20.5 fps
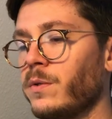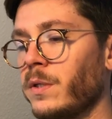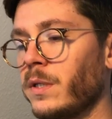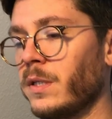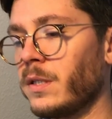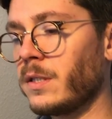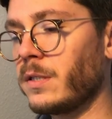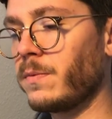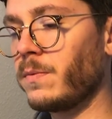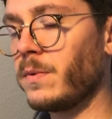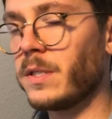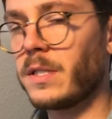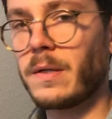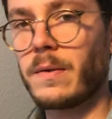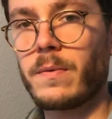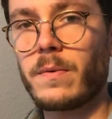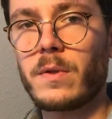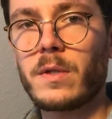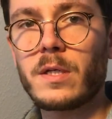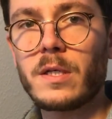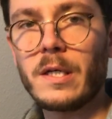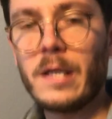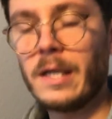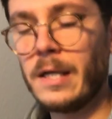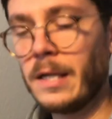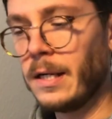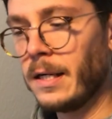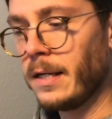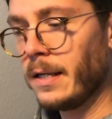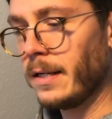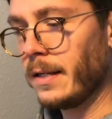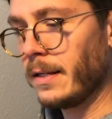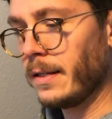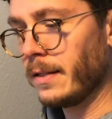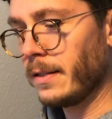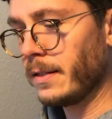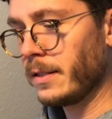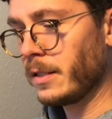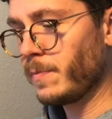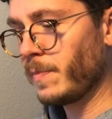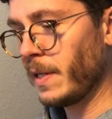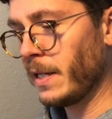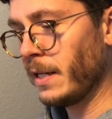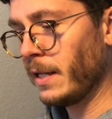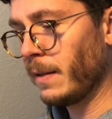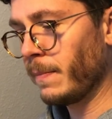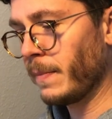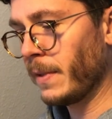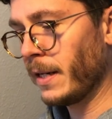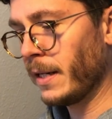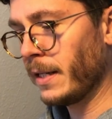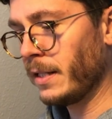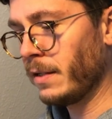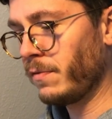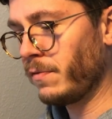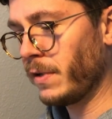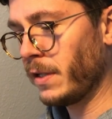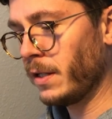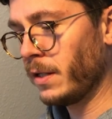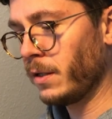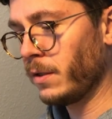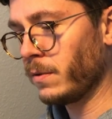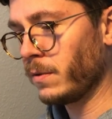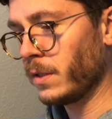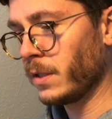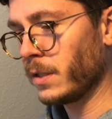units without uh, spending my defending